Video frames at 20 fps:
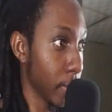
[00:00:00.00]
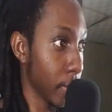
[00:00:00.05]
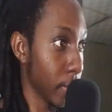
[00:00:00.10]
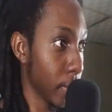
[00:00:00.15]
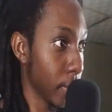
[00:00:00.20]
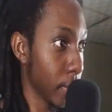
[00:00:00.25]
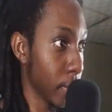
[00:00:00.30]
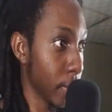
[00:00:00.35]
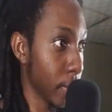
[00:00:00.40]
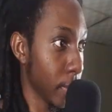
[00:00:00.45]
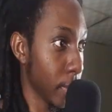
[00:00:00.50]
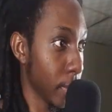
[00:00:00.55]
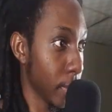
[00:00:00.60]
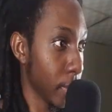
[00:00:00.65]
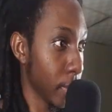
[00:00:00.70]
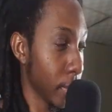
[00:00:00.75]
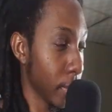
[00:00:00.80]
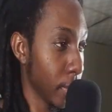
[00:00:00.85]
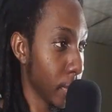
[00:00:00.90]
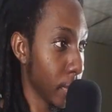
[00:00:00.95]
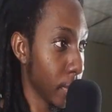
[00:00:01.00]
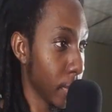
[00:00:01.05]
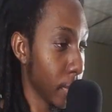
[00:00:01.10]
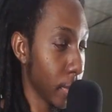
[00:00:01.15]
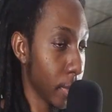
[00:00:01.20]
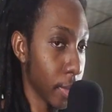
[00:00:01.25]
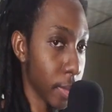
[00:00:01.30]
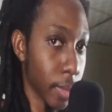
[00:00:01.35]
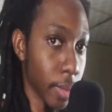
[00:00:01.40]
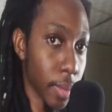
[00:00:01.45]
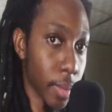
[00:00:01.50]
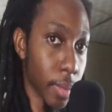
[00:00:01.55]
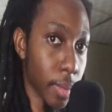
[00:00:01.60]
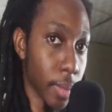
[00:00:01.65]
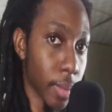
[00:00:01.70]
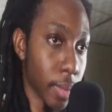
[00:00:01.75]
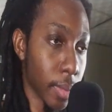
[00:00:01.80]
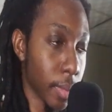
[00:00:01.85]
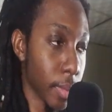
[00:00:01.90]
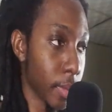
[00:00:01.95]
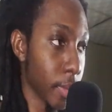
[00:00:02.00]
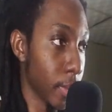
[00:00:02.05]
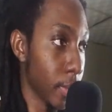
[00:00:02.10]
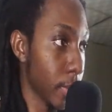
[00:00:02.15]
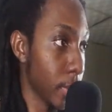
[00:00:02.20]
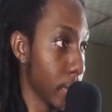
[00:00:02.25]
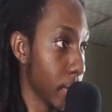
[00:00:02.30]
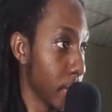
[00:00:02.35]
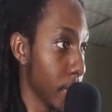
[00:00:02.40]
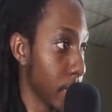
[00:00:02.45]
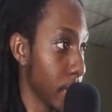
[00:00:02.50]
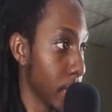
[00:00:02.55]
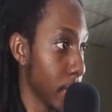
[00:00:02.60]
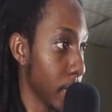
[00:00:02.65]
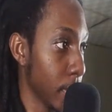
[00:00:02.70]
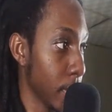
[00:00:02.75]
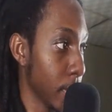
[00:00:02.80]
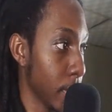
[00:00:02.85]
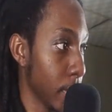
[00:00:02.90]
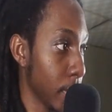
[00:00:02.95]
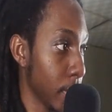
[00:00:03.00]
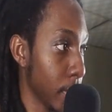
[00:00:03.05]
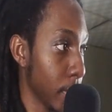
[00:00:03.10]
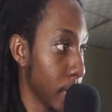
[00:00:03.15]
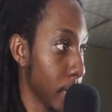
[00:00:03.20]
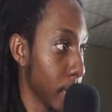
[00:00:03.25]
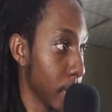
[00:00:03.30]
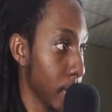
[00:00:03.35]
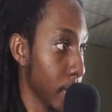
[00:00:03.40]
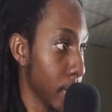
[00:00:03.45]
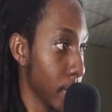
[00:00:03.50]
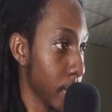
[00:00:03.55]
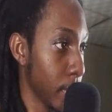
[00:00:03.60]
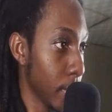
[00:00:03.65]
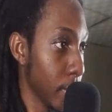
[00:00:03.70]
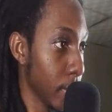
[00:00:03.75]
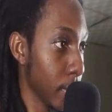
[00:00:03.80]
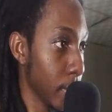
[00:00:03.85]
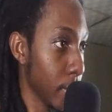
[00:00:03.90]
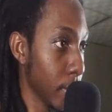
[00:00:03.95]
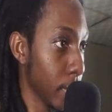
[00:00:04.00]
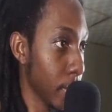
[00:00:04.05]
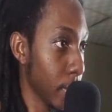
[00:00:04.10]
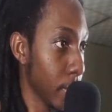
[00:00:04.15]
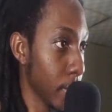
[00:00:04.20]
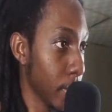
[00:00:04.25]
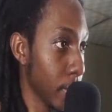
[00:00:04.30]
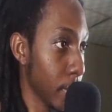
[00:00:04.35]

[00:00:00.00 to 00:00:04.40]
[no speech]